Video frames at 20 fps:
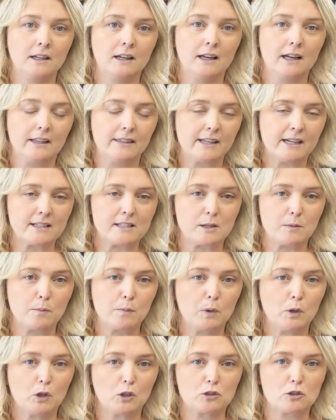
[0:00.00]
And that's
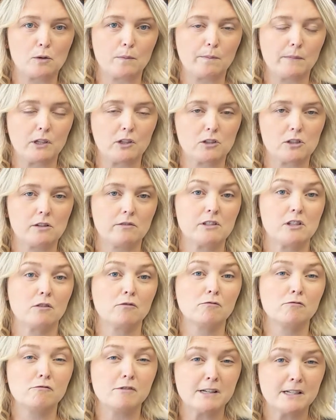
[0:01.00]
important because there is a
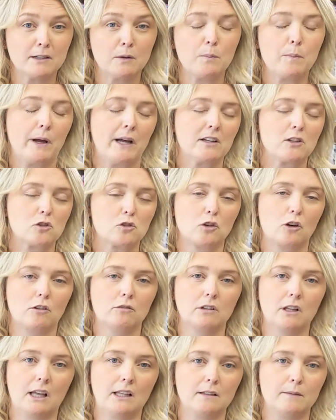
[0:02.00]
real
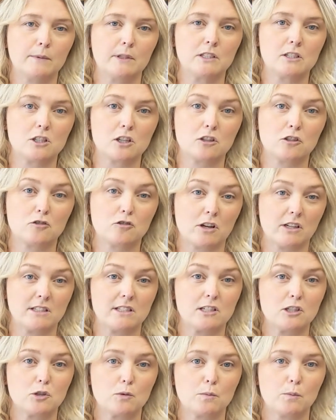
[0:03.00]
pastoral element to the
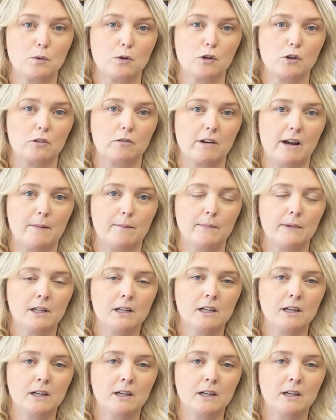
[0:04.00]
transition programme.